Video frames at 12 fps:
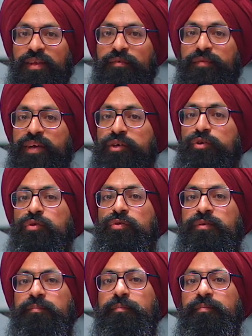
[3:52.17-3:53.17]
where you
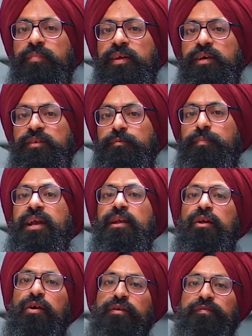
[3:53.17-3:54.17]
don't
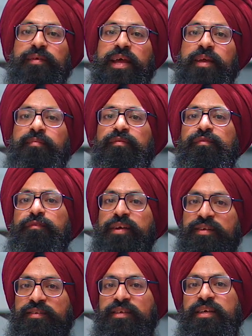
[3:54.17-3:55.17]
spend a lot of time
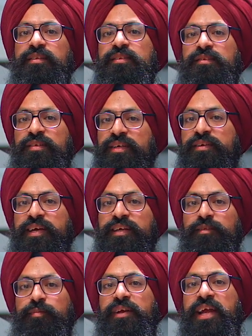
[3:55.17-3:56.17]
fixing the
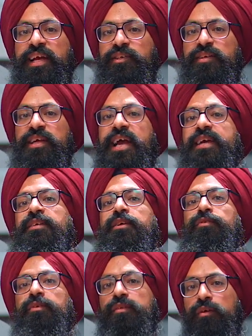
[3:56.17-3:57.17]
syntax, but actually
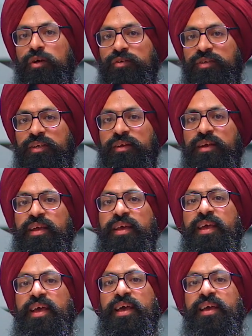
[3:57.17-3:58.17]
executing the logic.
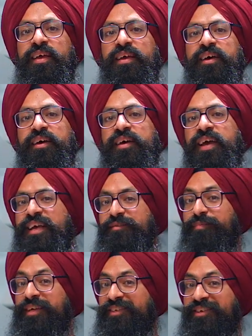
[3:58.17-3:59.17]
Uh,
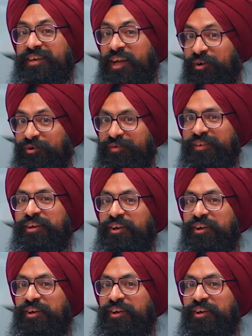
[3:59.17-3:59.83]
as mentioned now, the